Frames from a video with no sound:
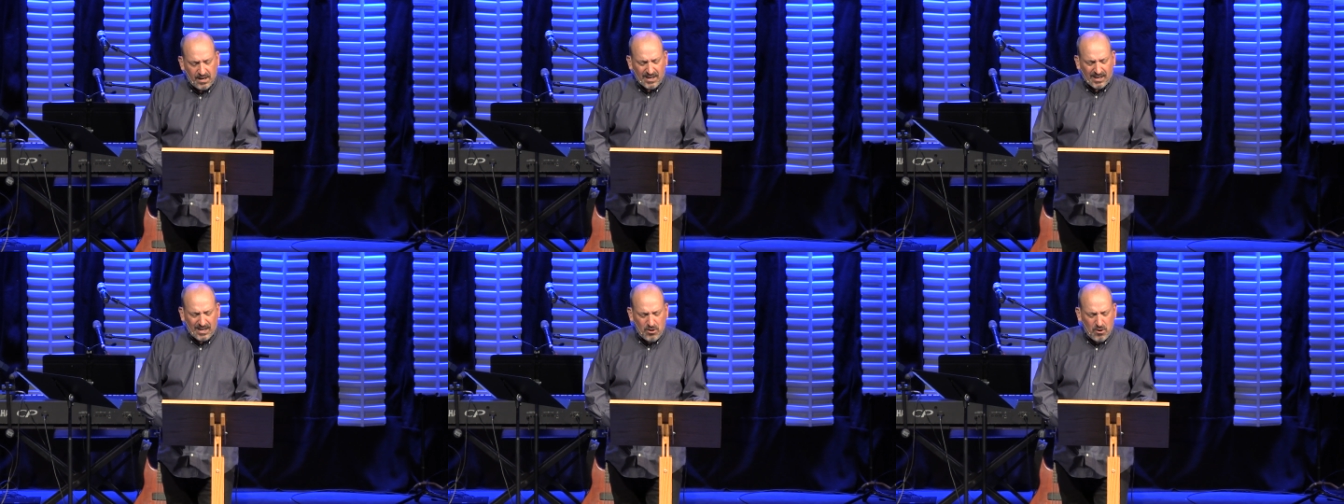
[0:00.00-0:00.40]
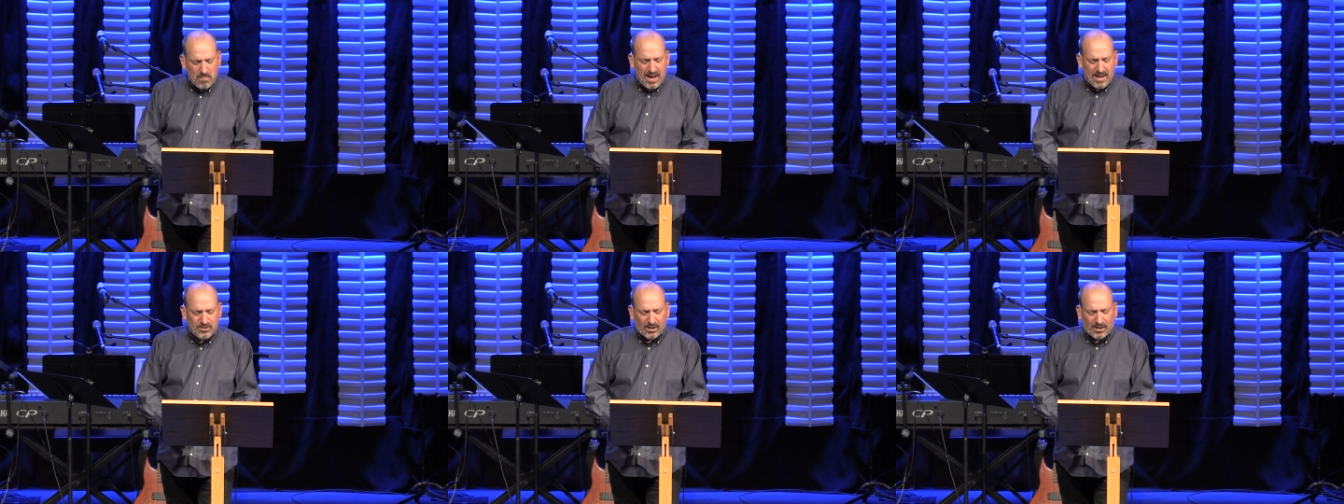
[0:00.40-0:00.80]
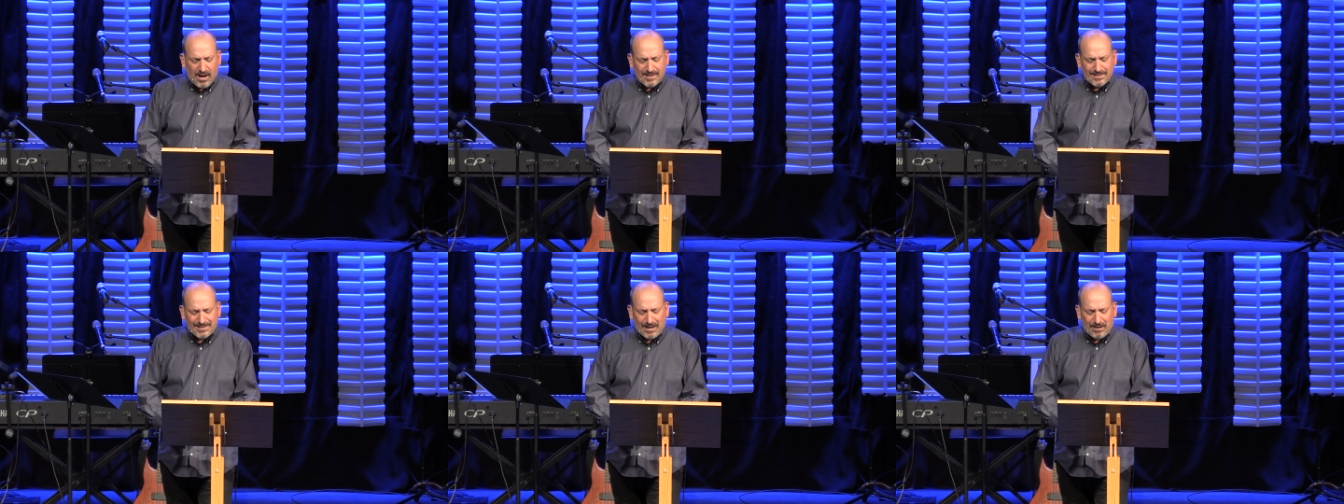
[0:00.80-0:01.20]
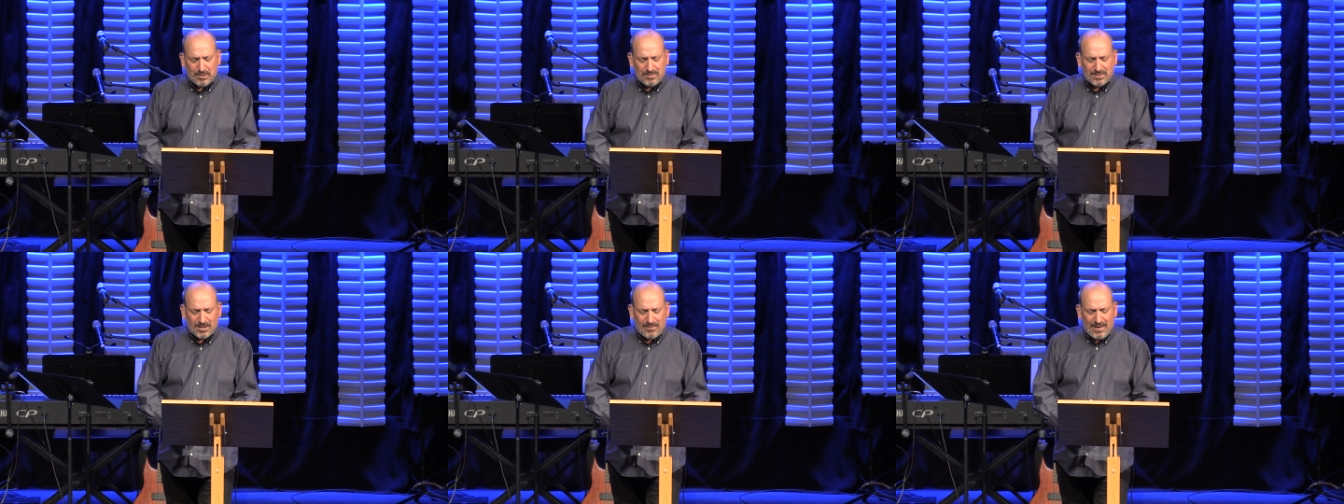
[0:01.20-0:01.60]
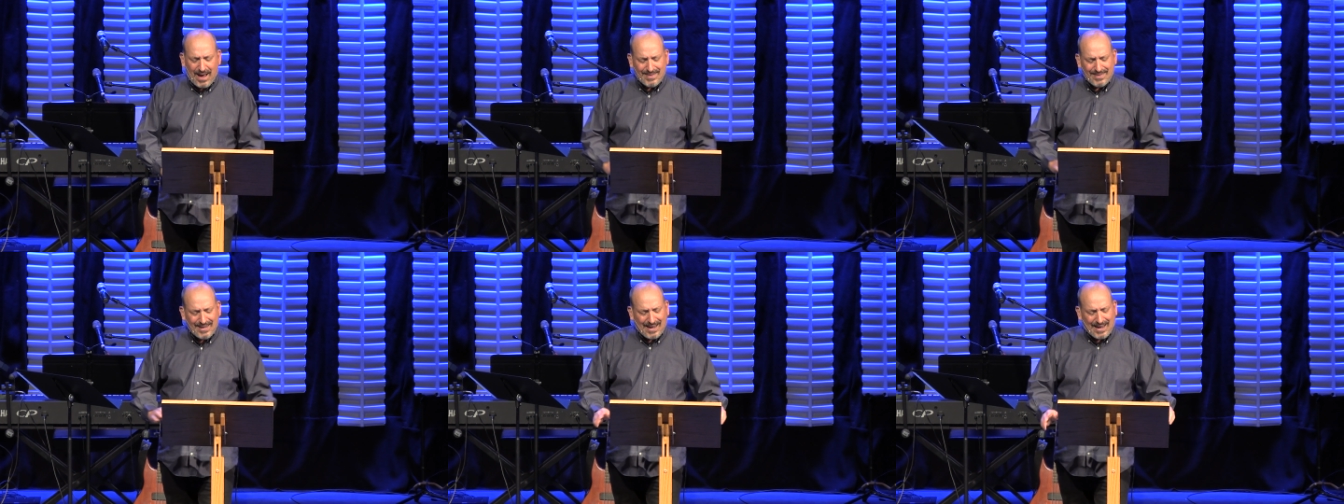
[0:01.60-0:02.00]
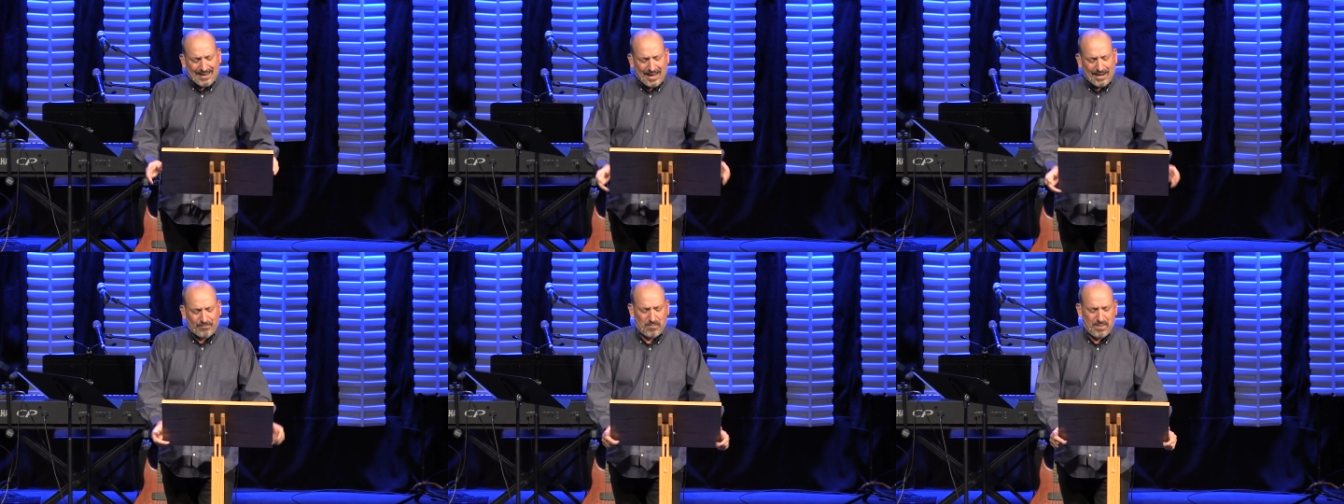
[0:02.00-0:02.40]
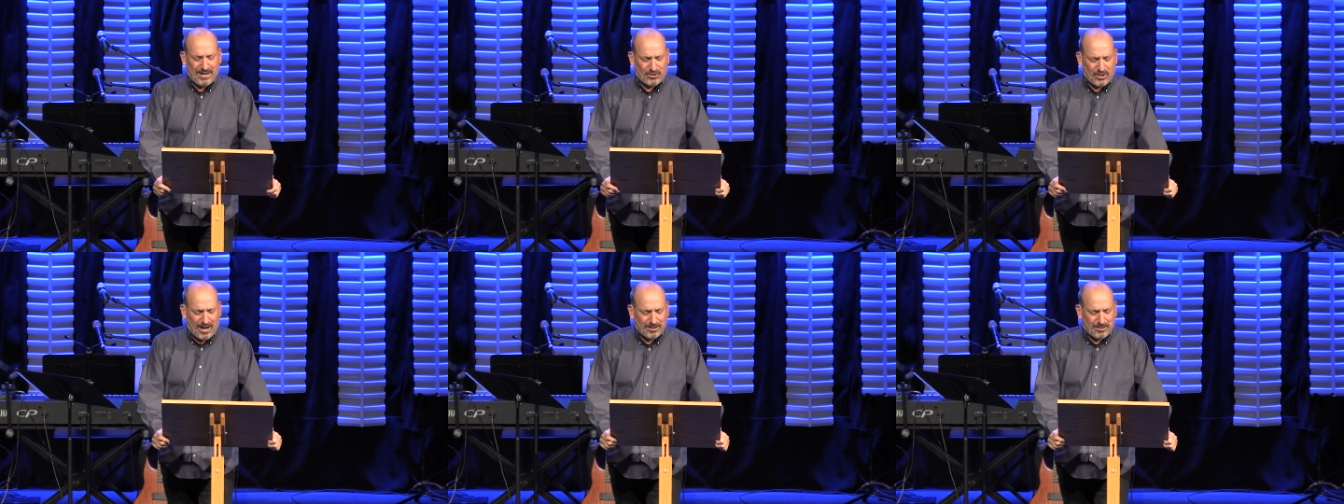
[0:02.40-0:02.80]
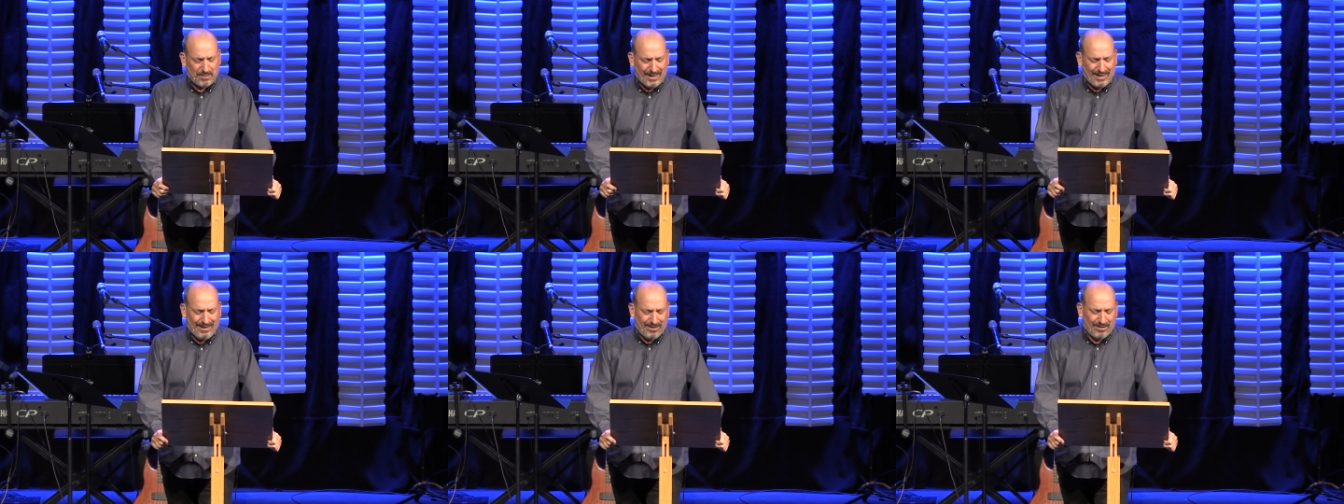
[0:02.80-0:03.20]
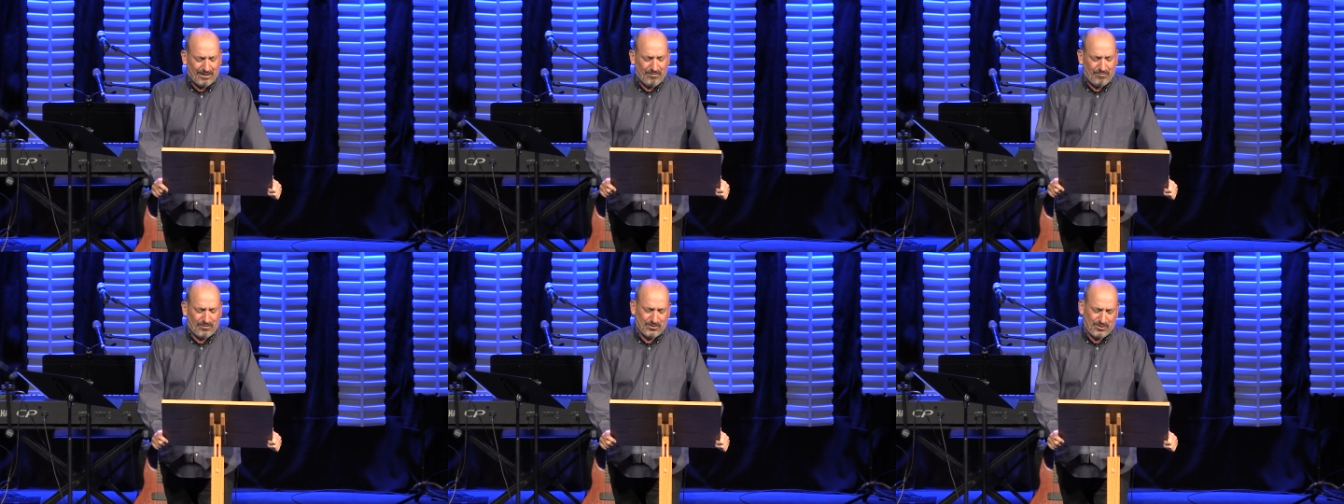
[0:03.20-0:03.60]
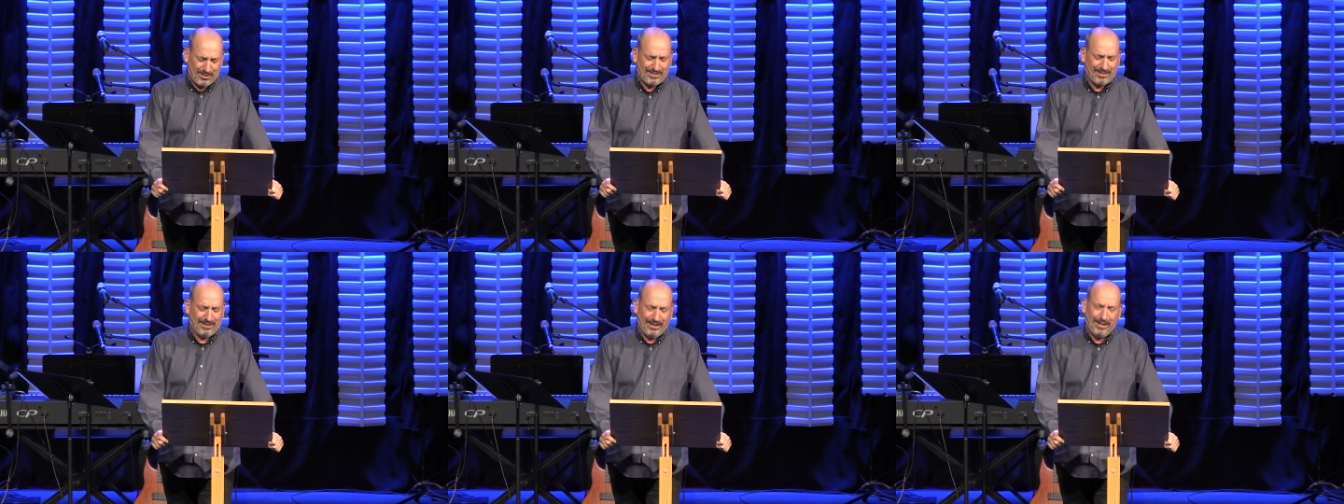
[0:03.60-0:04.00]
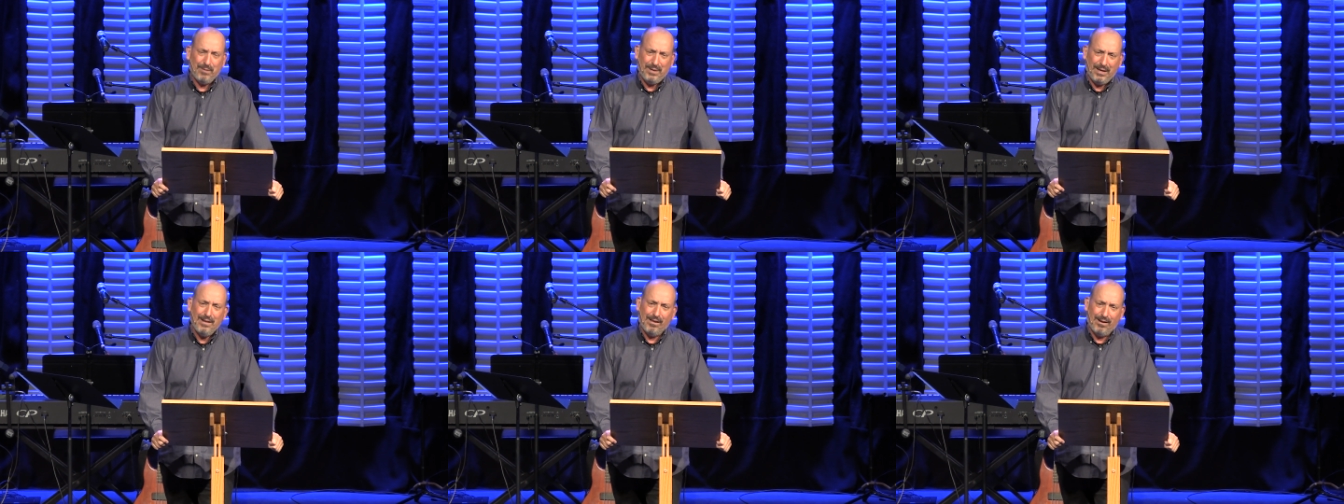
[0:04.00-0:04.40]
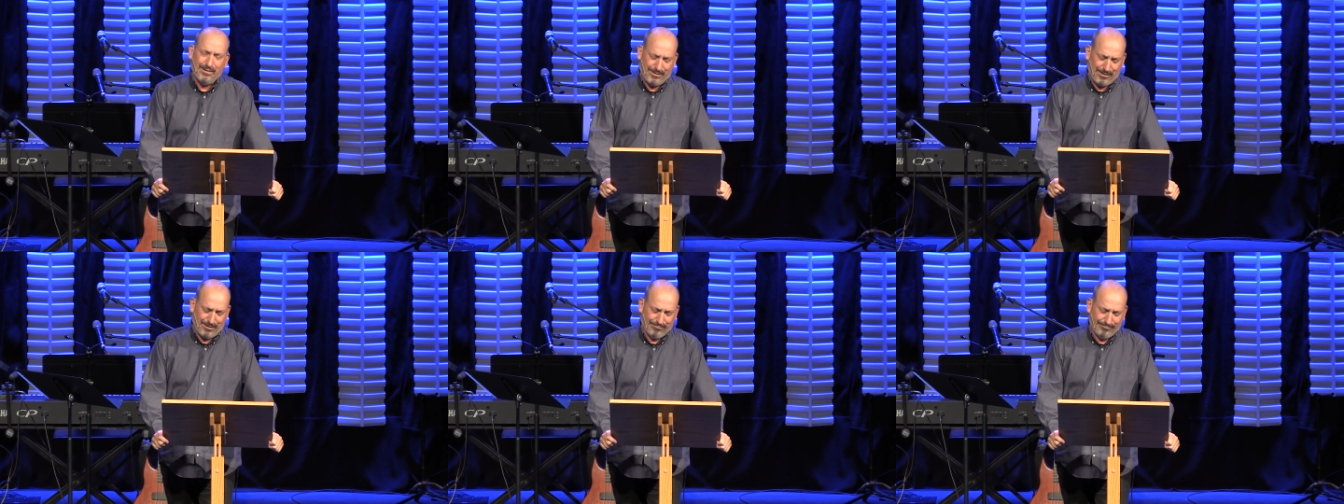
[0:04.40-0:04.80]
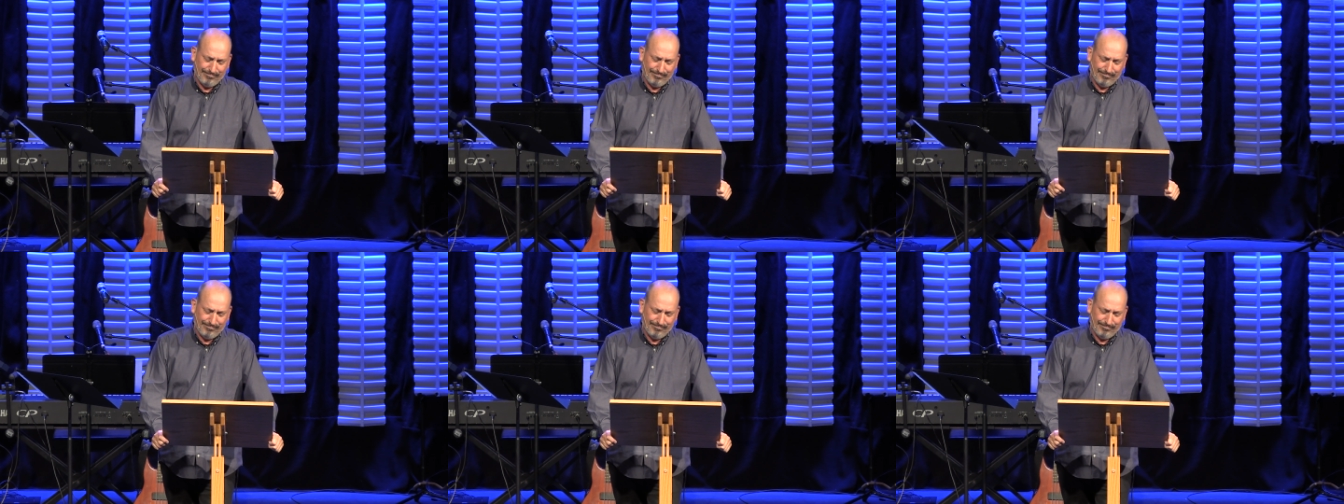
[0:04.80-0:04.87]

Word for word: Can you imagine God saying to Himself, I think I'd like for my child to be ill for just a little bit longer?